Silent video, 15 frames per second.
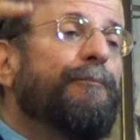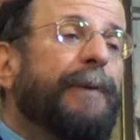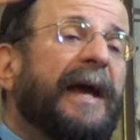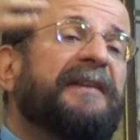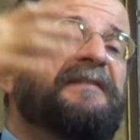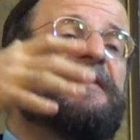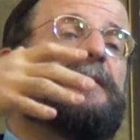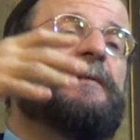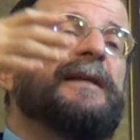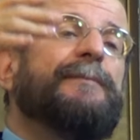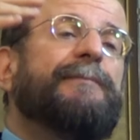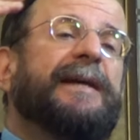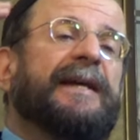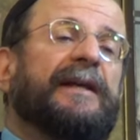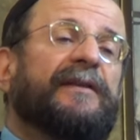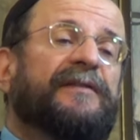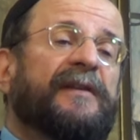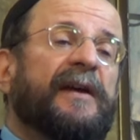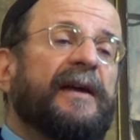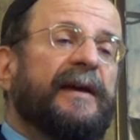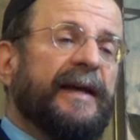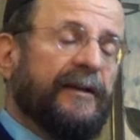basically means
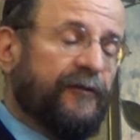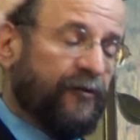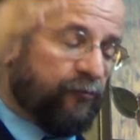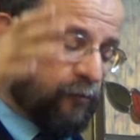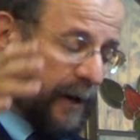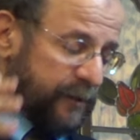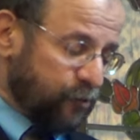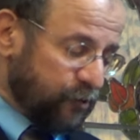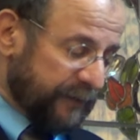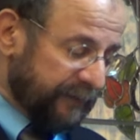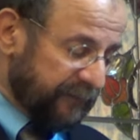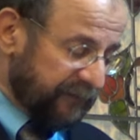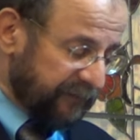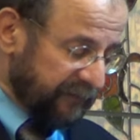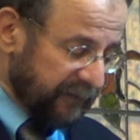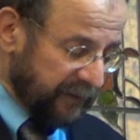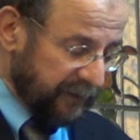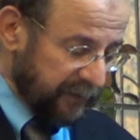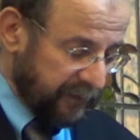instructions.